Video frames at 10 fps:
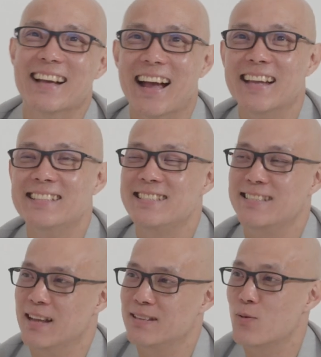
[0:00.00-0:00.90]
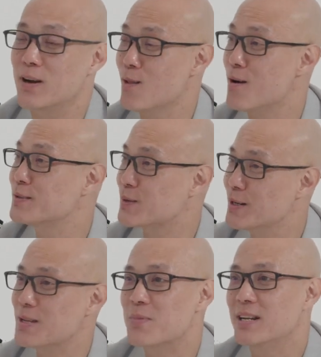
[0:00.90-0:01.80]
It's quite a long story,
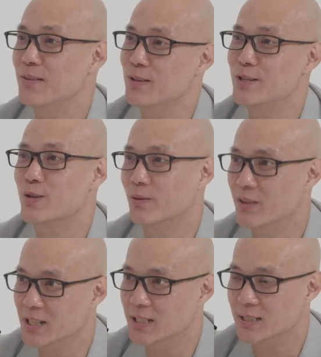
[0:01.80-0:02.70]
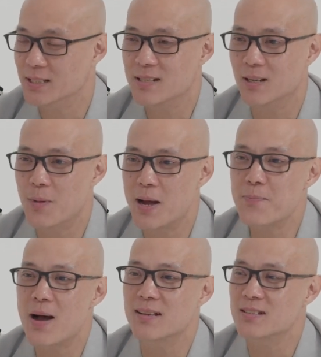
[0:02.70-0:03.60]
so I'm going to give you the short version. Yeah. So my
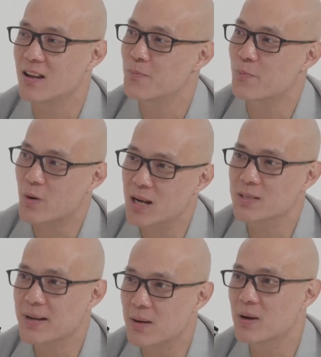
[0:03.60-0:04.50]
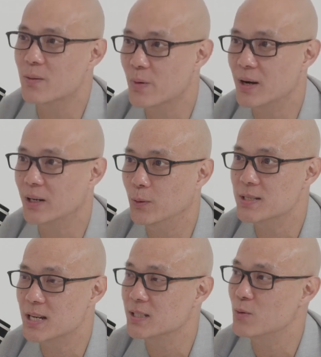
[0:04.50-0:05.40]
past life prior to becoming a broker was
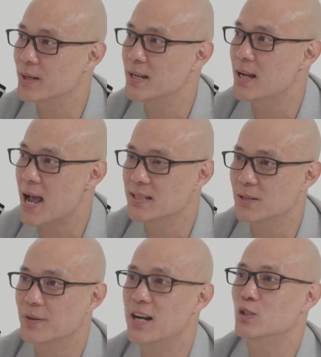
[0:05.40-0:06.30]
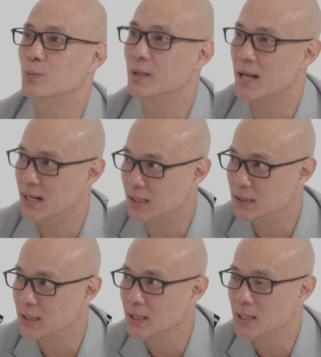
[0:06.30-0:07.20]
actually working as a financial planner.
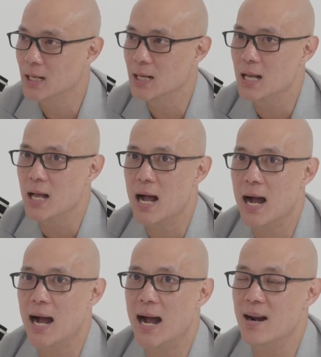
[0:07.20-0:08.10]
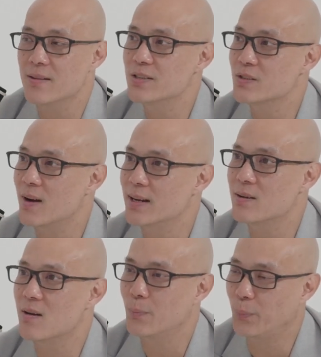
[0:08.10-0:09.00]
And I decided to
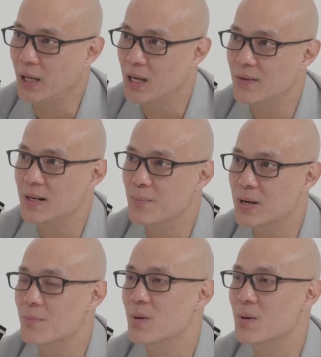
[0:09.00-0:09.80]
kind of pivot and become a